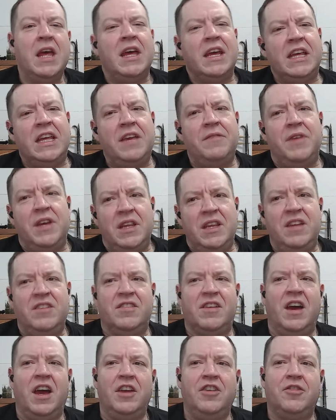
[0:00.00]
giving these
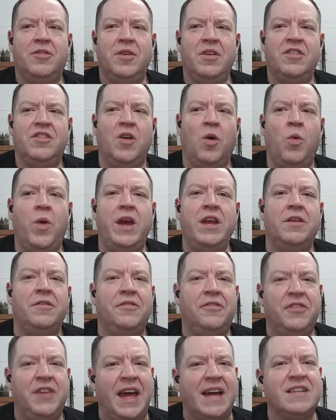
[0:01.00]
countries a way to
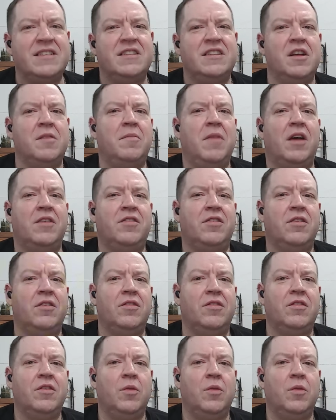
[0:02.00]
flex their muscles